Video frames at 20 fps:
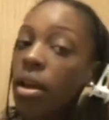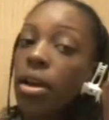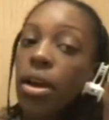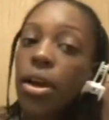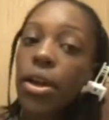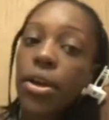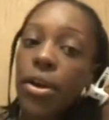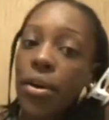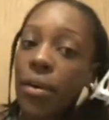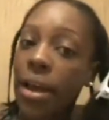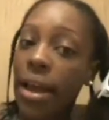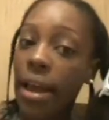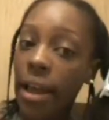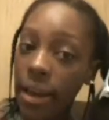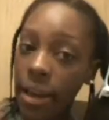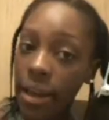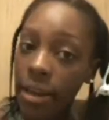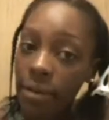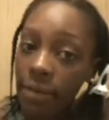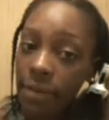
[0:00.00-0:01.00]
I'm gonna go
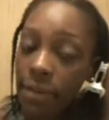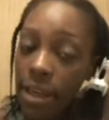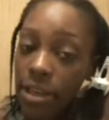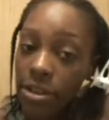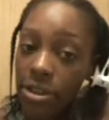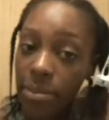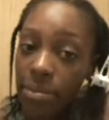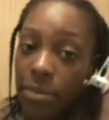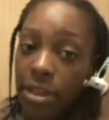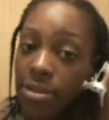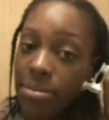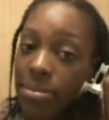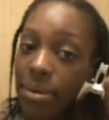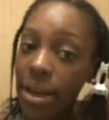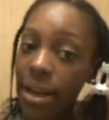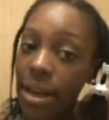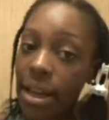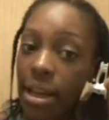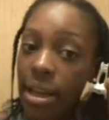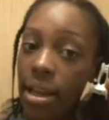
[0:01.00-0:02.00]
ahead and finish up these
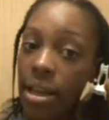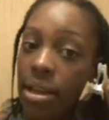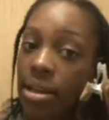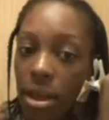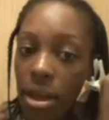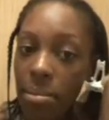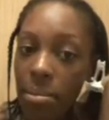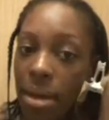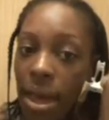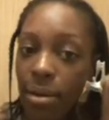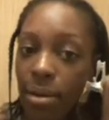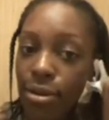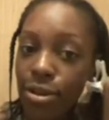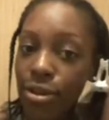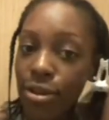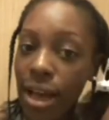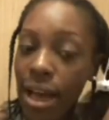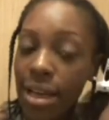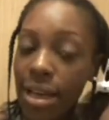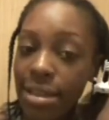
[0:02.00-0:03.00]
braiding. Get back with
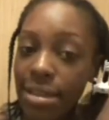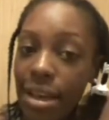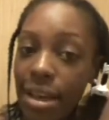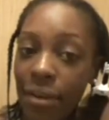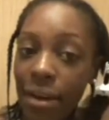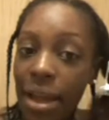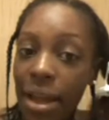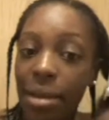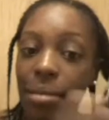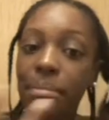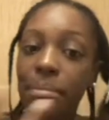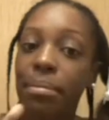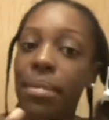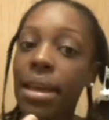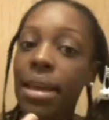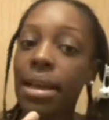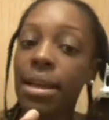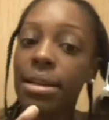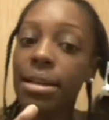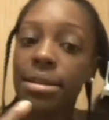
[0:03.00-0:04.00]
you guys. All right,
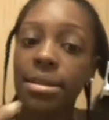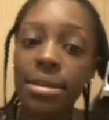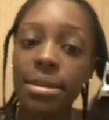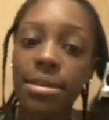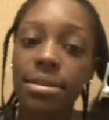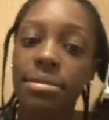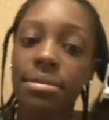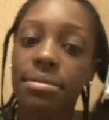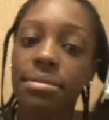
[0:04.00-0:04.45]
peace.